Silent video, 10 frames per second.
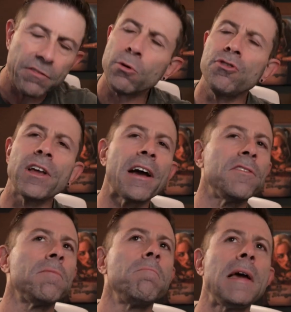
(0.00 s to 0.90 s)
told you
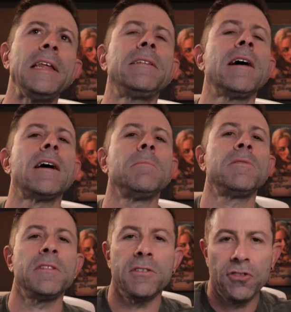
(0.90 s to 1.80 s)
guys many times
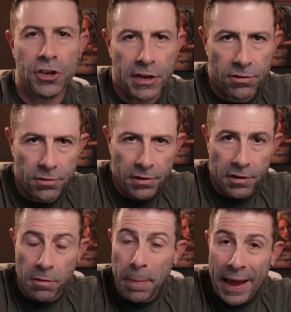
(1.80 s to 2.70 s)
on this channel in
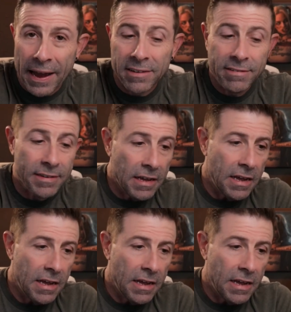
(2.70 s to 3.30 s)
the past